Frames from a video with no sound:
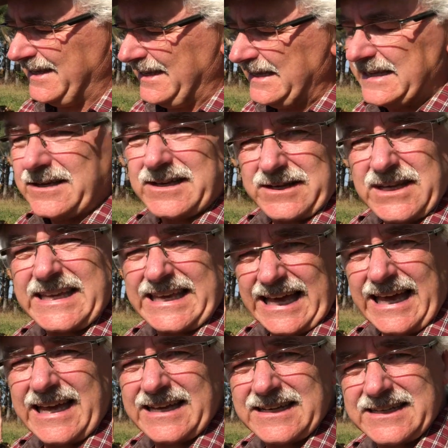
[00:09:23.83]
you
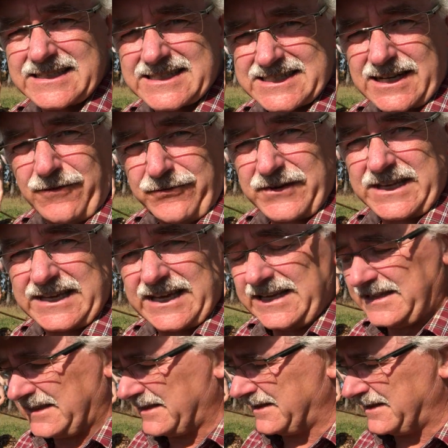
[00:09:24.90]
can suffocate